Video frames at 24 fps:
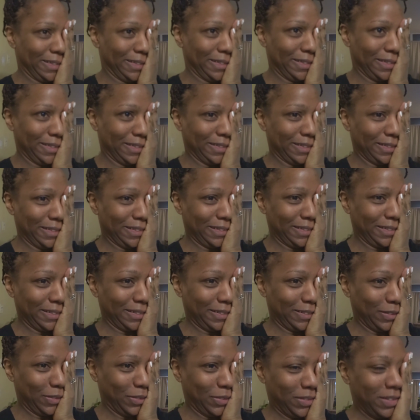not be on this
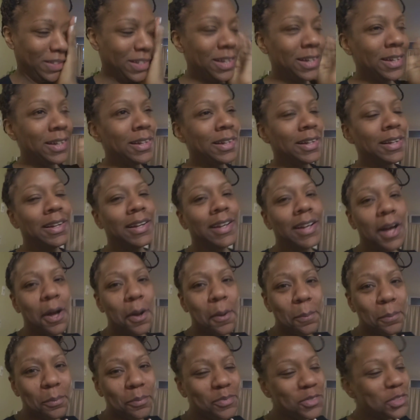earth.
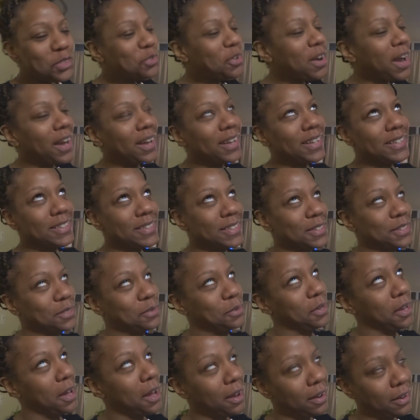You guys.
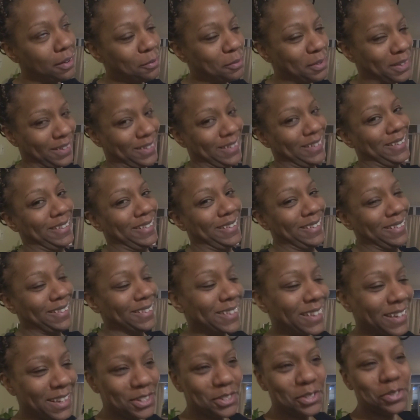Oh my
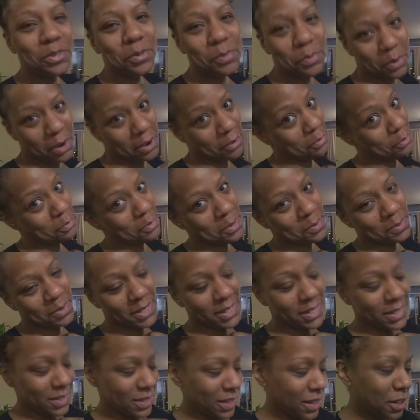God. Can you pray for me,
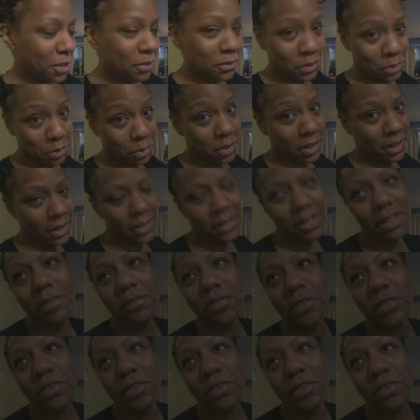please? I love you, okay? I love